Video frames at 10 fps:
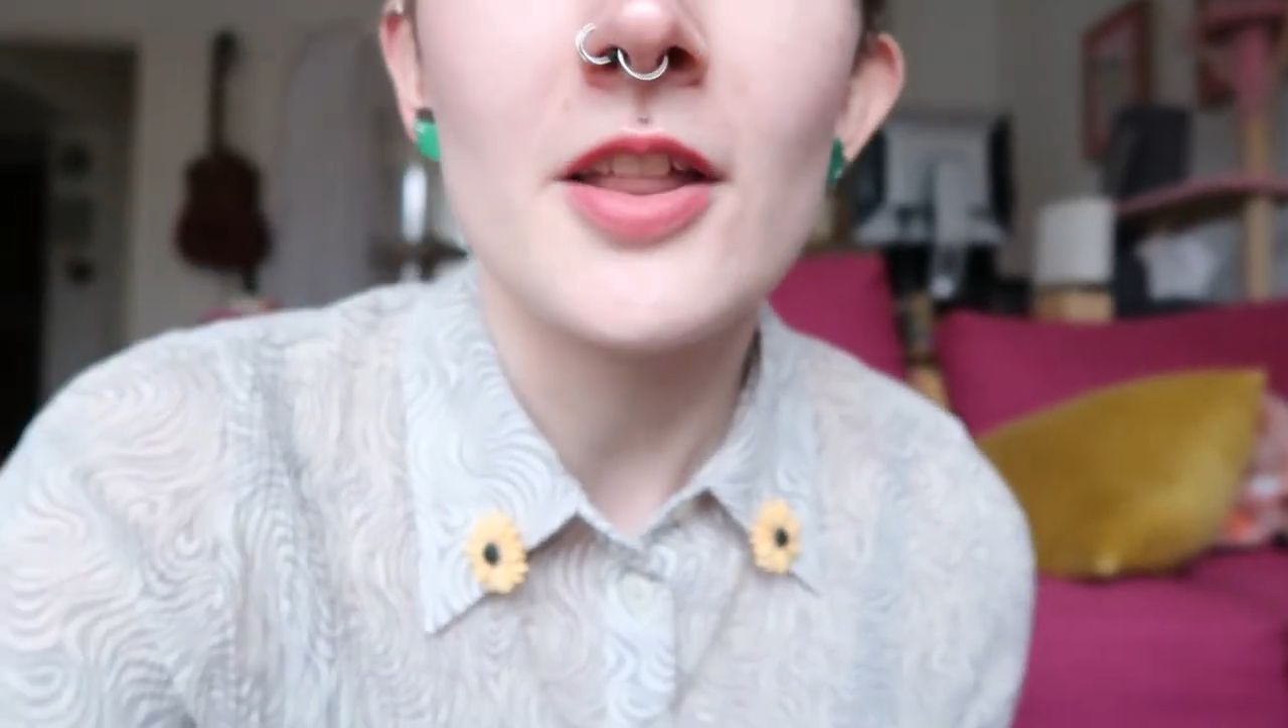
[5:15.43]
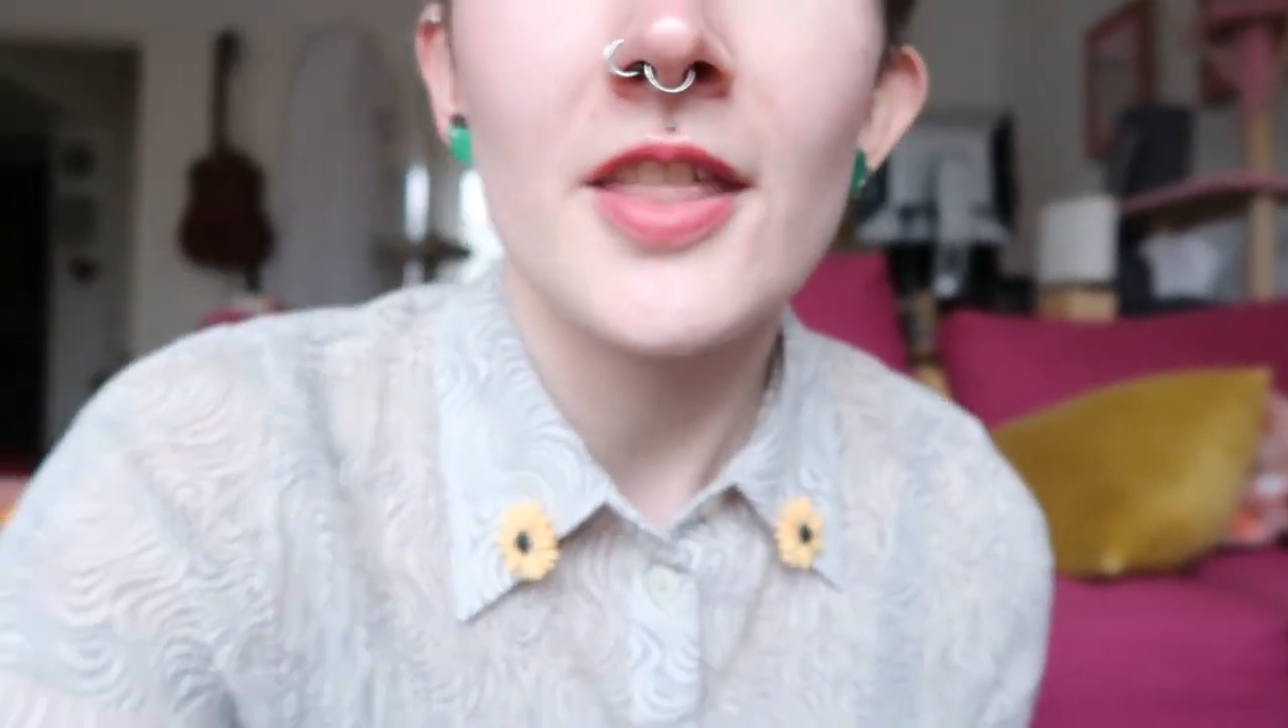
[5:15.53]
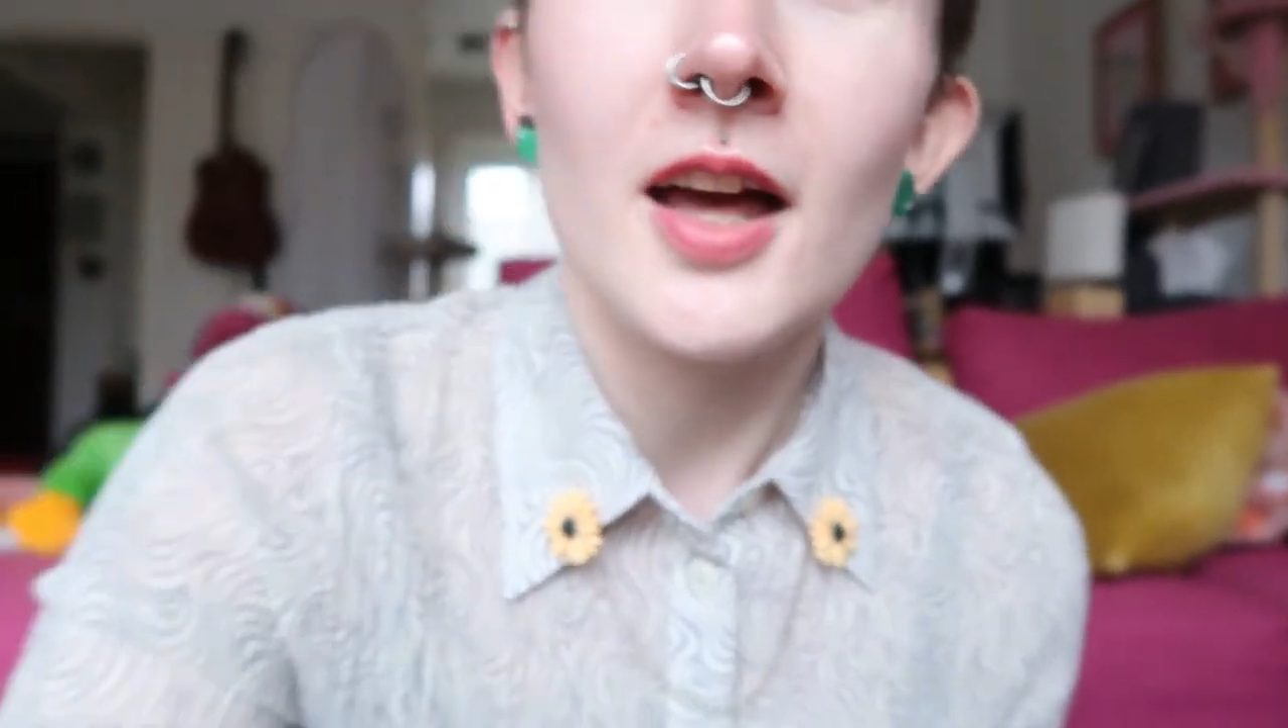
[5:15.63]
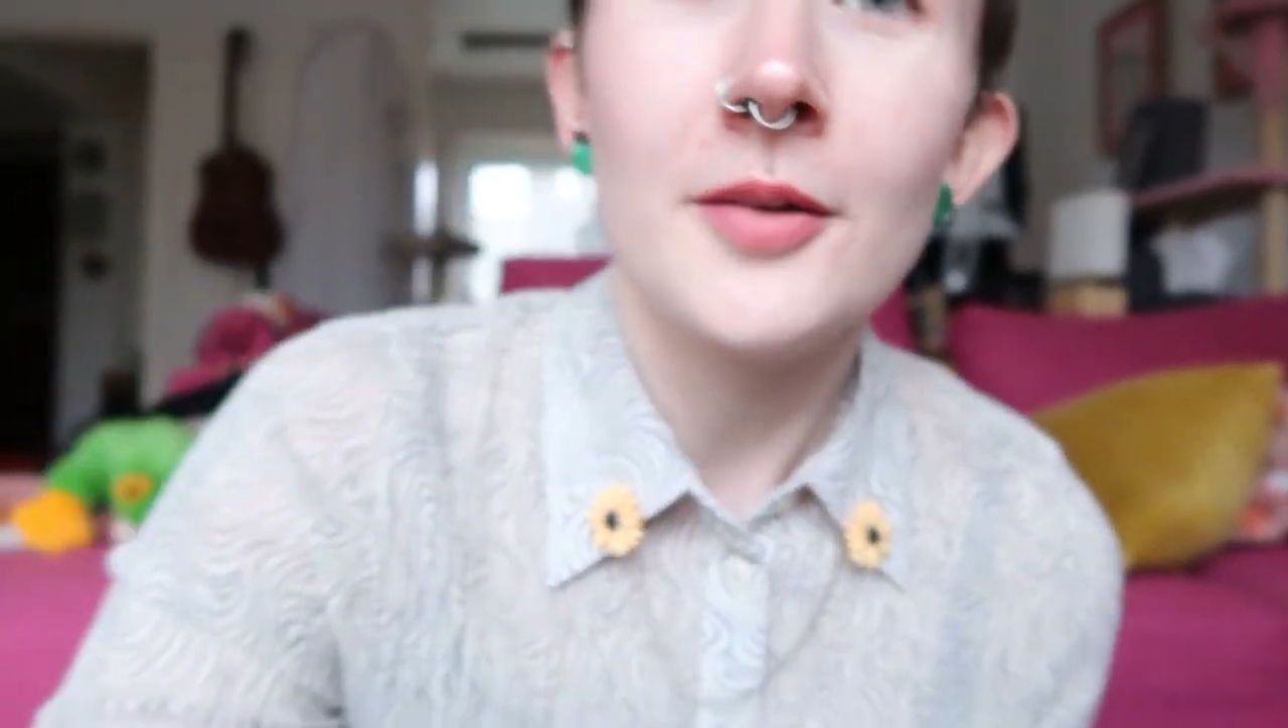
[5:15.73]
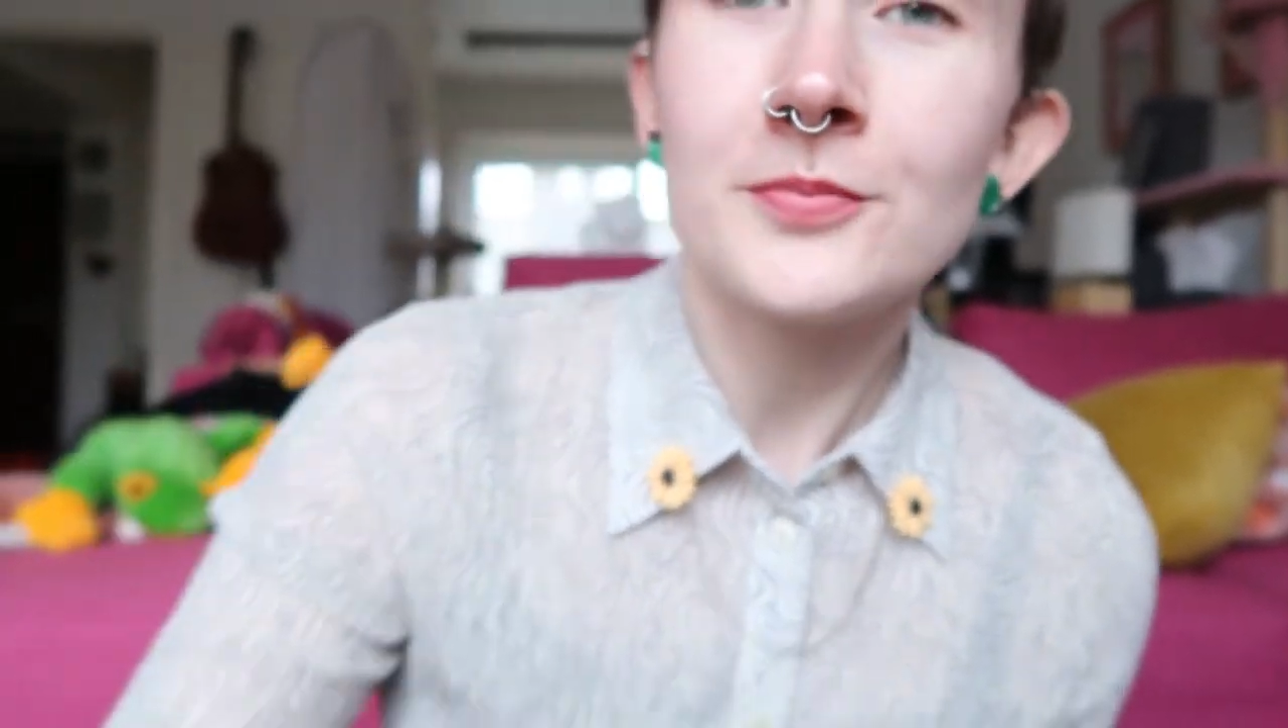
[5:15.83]
got
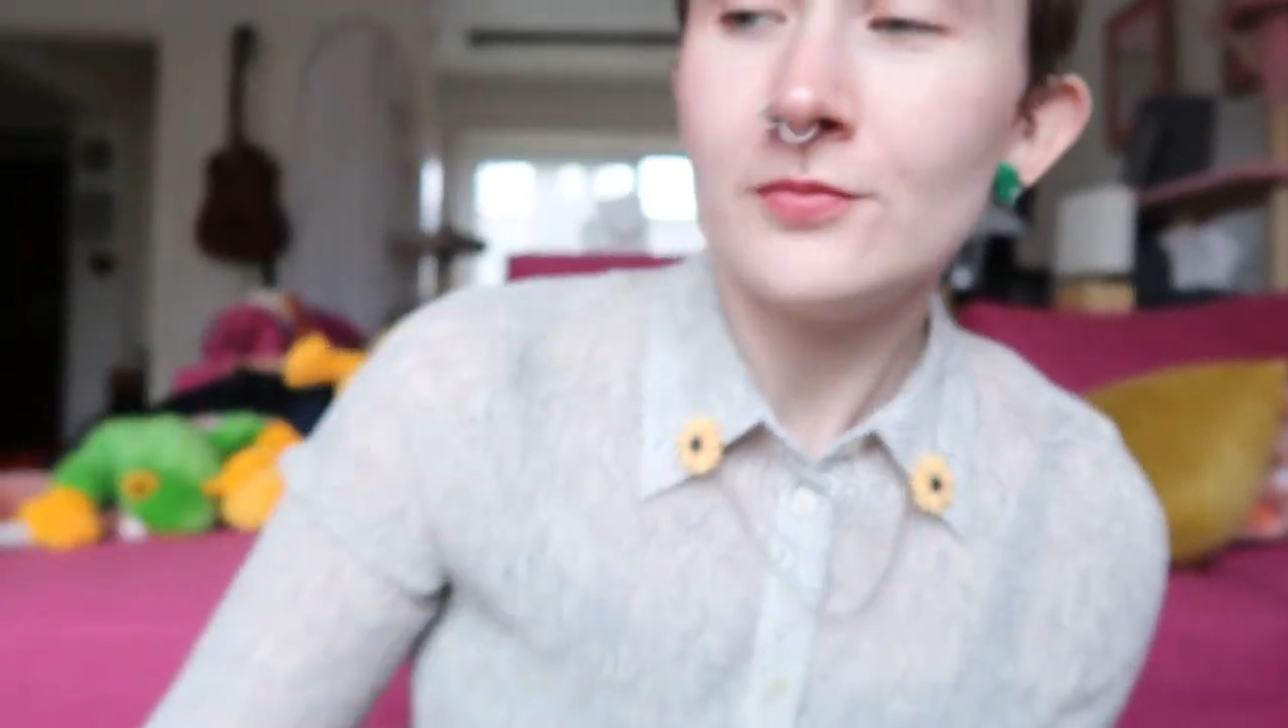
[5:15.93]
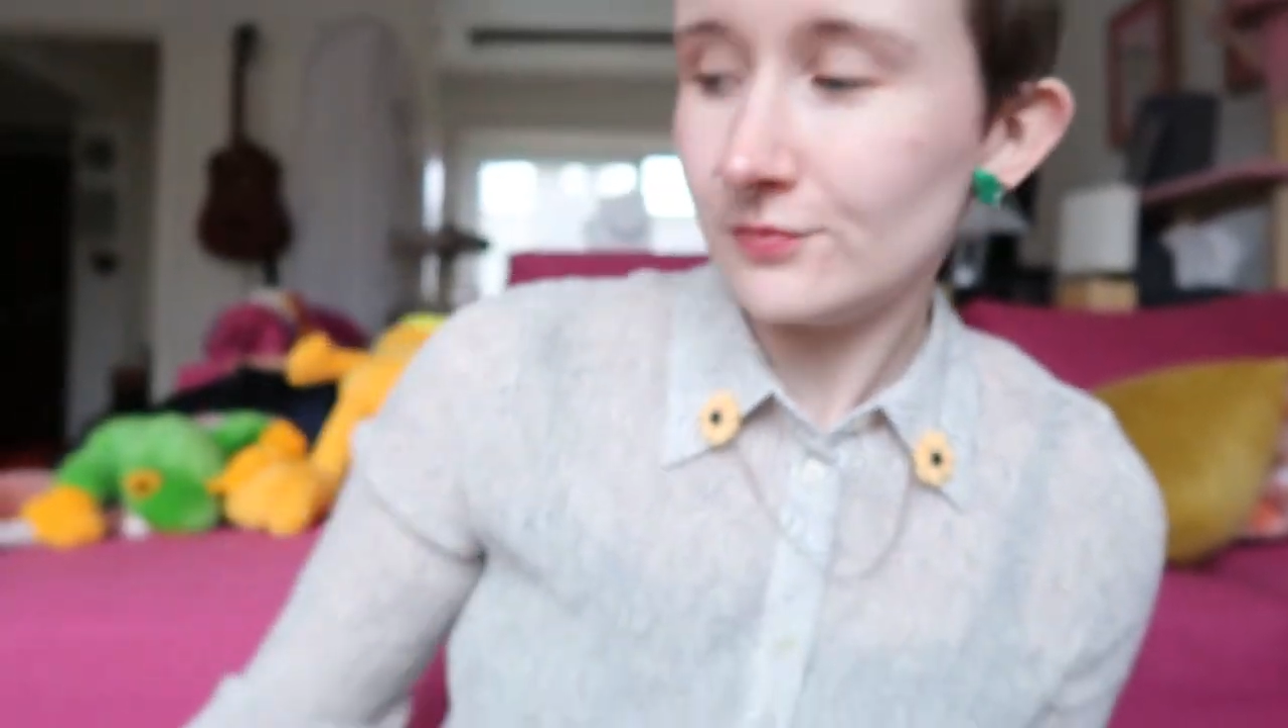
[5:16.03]
that.